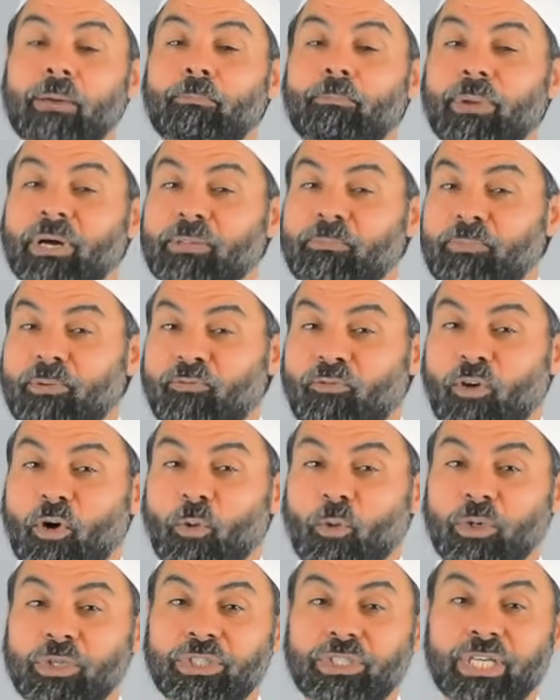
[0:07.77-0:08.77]
But before
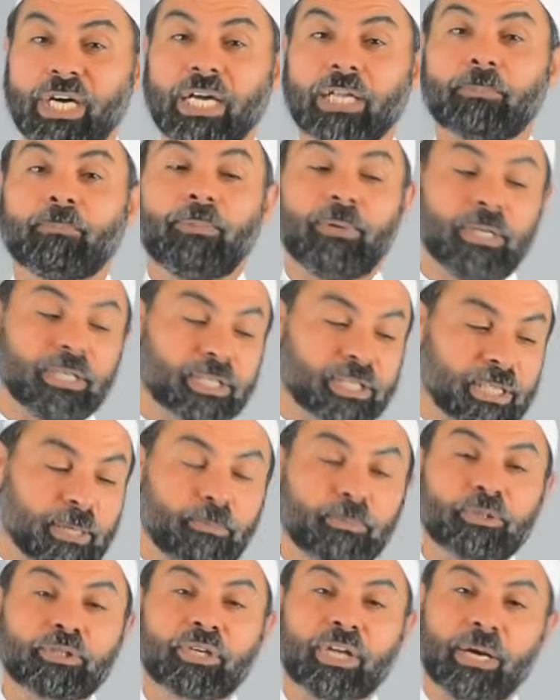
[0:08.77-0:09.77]
we start, please
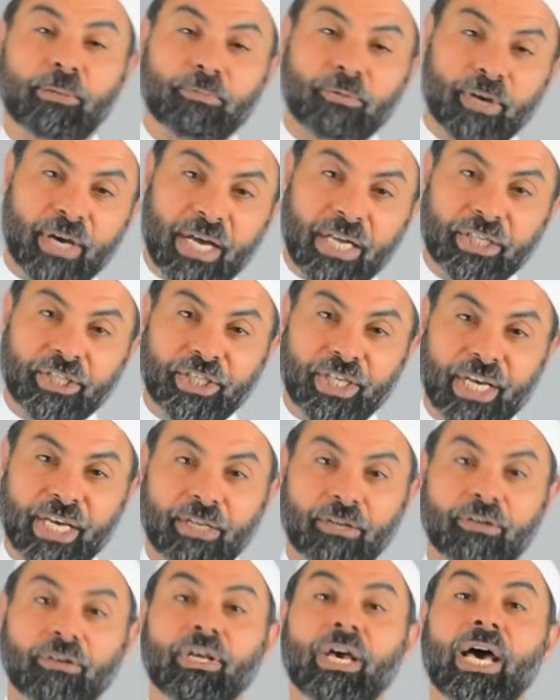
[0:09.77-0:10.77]
subscribe to our
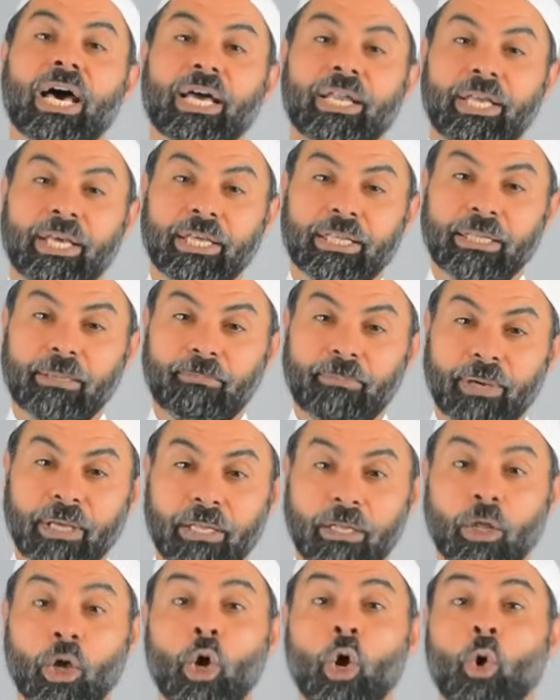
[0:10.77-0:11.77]
channel and hit the bell.
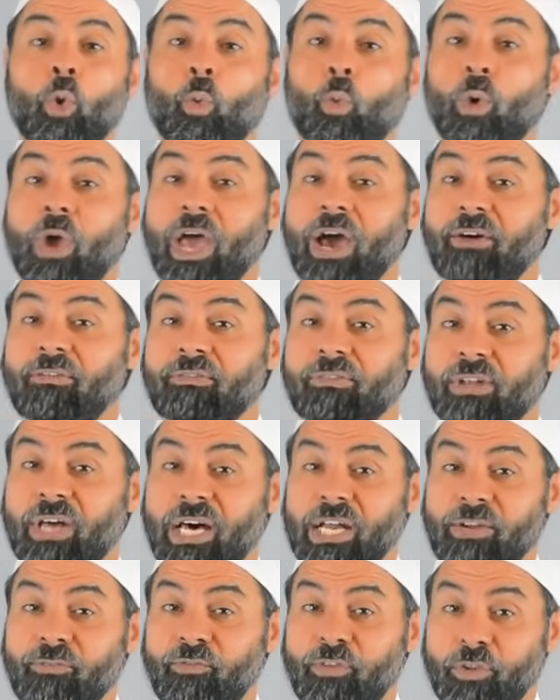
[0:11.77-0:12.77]
We have a
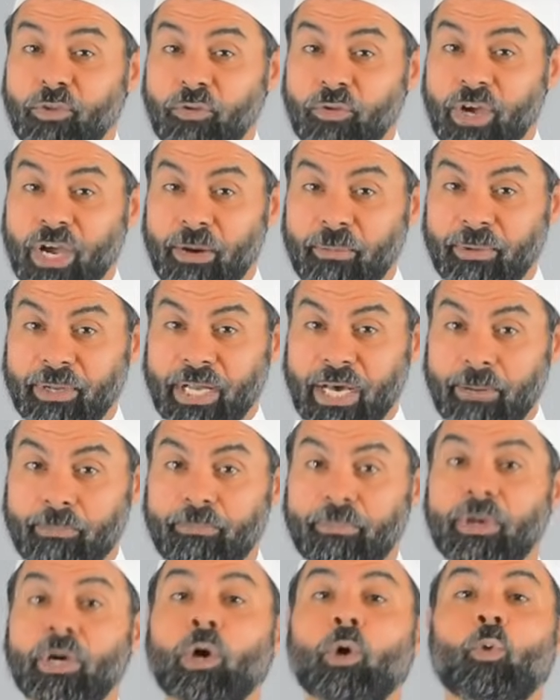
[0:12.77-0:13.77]
lot of video coming up.
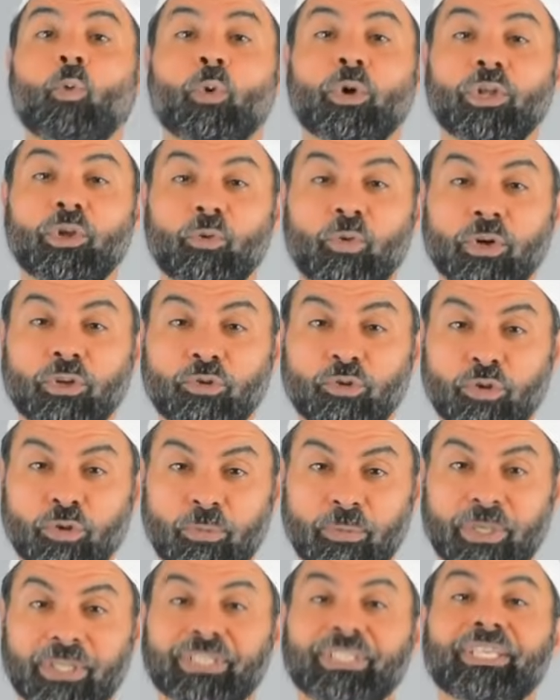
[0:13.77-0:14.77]
We don't want you to
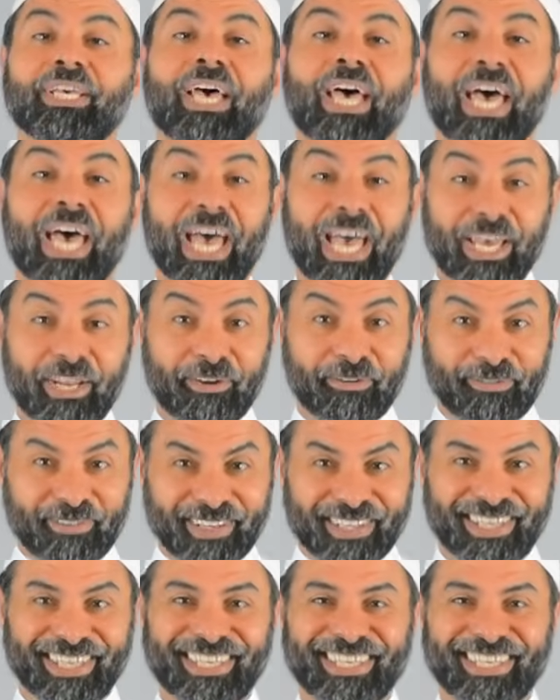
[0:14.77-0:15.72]
miss any of it.